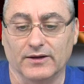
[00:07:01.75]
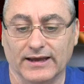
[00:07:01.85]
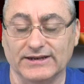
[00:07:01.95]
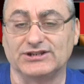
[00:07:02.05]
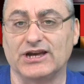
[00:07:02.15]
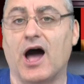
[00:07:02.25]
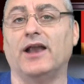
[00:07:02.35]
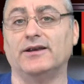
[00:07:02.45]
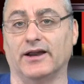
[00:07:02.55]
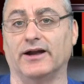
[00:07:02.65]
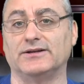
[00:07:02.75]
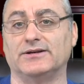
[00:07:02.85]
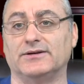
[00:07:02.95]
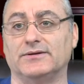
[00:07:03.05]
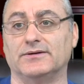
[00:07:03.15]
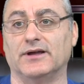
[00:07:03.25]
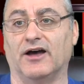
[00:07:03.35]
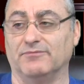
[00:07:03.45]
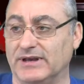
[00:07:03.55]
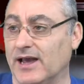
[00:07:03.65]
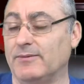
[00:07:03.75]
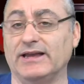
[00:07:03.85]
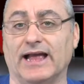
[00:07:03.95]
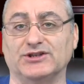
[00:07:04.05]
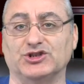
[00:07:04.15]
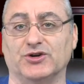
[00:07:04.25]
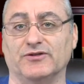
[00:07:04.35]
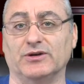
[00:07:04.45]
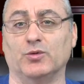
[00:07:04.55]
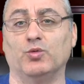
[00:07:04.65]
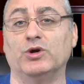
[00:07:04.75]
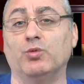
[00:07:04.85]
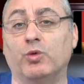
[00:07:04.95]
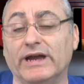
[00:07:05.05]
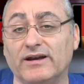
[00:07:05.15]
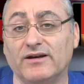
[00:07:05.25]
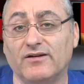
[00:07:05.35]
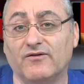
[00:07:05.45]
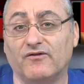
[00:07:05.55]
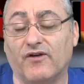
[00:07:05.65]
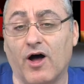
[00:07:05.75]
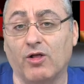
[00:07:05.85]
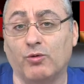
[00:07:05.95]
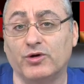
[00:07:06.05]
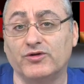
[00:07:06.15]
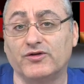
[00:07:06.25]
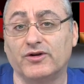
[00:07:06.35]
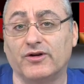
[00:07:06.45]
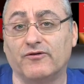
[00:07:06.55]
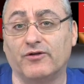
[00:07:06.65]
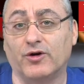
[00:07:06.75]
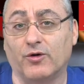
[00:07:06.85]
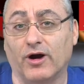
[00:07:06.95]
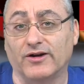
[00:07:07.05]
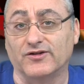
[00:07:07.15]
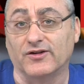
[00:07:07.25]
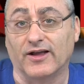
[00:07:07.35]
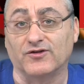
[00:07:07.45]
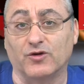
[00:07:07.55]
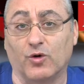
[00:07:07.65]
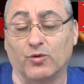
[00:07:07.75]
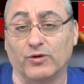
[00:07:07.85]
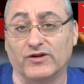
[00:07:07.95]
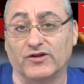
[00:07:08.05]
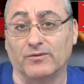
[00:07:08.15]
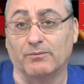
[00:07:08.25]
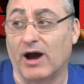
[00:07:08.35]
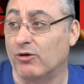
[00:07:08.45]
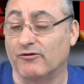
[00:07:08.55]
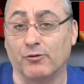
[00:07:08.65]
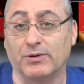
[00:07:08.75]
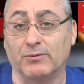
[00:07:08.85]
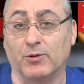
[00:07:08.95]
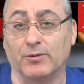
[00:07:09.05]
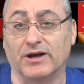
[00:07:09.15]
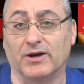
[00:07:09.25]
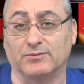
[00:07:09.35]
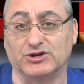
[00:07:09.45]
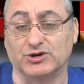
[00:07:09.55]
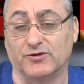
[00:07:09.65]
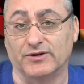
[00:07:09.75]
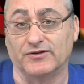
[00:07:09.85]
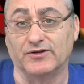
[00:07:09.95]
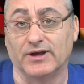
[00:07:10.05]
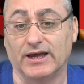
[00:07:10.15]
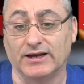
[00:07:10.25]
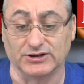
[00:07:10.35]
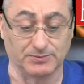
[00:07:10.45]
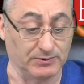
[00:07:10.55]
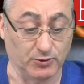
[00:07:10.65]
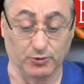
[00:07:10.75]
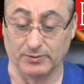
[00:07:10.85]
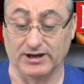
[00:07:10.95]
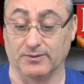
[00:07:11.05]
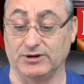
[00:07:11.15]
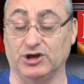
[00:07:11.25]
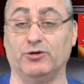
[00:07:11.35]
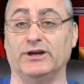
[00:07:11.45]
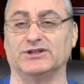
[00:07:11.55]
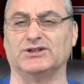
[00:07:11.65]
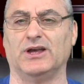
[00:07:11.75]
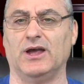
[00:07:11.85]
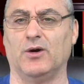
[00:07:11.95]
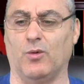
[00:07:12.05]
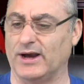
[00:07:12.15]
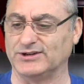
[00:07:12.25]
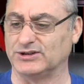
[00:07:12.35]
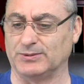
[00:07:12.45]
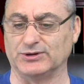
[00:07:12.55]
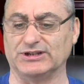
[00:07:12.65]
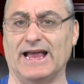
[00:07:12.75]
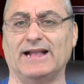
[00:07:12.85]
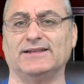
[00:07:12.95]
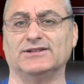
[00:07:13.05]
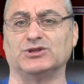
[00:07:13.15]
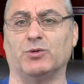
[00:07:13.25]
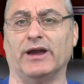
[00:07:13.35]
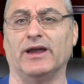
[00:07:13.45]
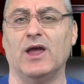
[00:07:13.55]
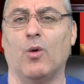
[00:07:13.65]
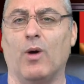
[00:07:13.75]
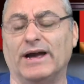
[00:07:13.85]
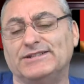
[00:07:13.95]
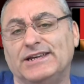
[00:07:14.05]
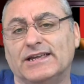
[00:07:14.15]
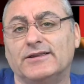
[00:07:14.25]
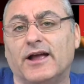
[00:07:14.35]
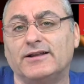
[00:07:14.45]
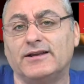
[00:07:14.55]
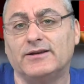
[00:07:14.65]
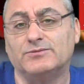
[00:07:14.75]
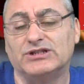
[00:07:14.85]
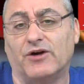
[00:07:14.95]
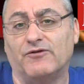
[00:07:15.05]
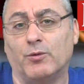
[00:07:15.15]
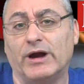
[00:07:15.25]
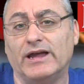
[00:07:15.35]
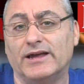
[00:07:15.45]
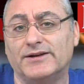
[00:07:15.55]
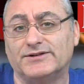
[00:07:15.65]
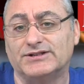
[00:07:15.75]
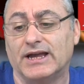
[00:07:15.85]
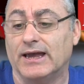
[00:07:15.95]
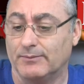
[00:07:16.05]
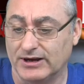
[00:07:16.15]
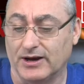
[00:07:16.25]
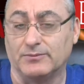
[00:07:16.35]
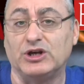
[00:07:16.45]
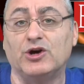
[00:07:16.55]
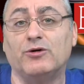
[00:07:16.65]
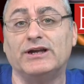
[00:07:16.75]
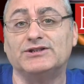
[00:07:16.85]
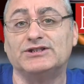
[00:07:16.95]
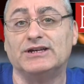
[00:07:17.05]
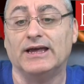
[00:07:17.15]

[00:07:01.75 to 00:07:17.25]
his conduct of becoming that servant would win followers for Christ. And that's the whole reason powerful people become servants, because people will become curious. Why is this person acting this way? Why is he conducting himself the way he is? Become curious,